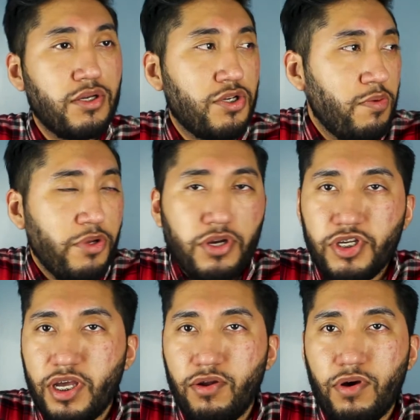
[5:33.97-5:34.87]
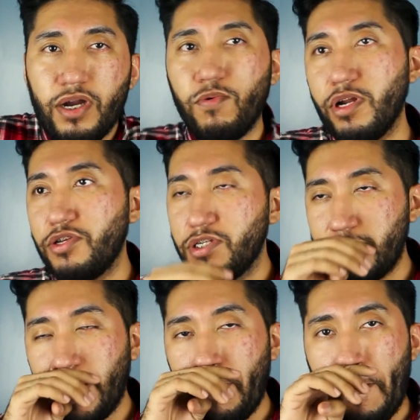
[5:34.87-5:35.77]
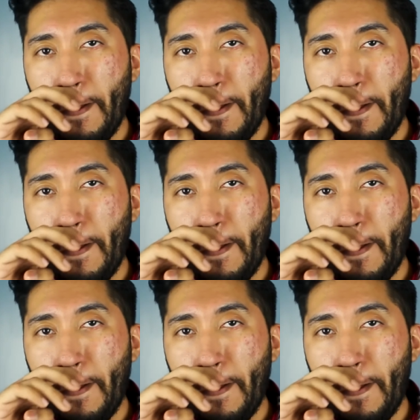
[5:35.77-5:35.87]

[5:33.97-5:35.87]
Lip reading: Show me your channel. I don't want to just say,